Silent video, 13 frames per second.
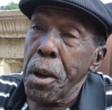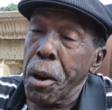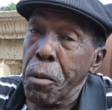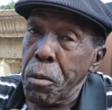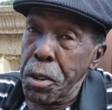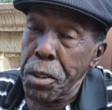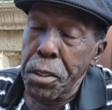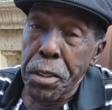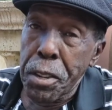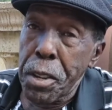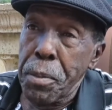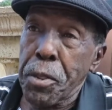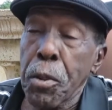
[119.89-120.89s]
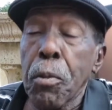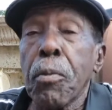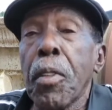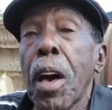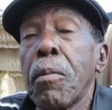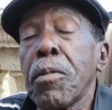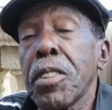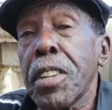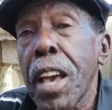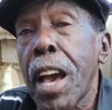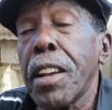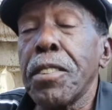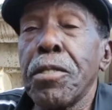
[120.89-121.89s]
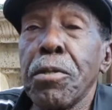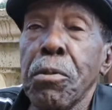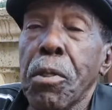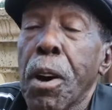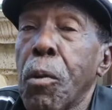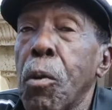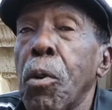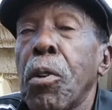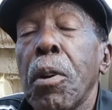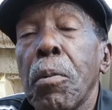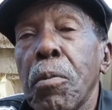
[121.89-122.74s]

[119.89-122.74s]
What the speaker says: I went to sleep, so that was the attitude I woke